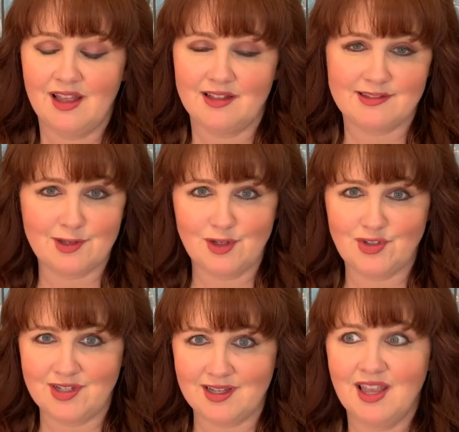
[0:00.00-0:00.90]

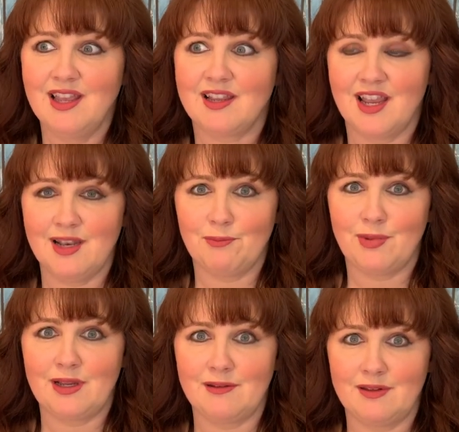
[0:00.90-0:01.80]
serging, can
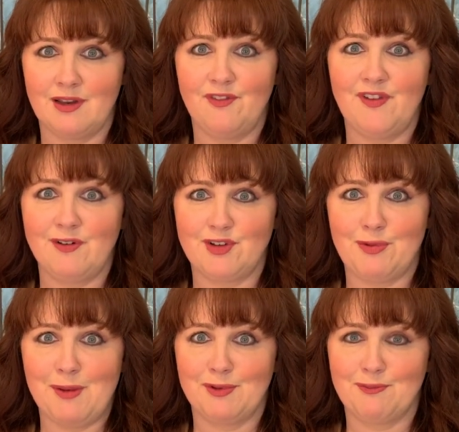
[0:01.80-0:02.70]
bring, you know, fear into
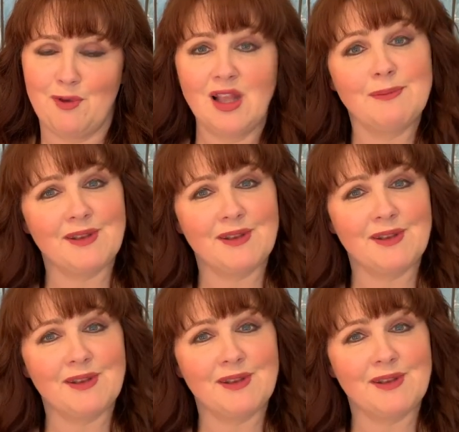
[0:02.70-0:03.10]
people's minds,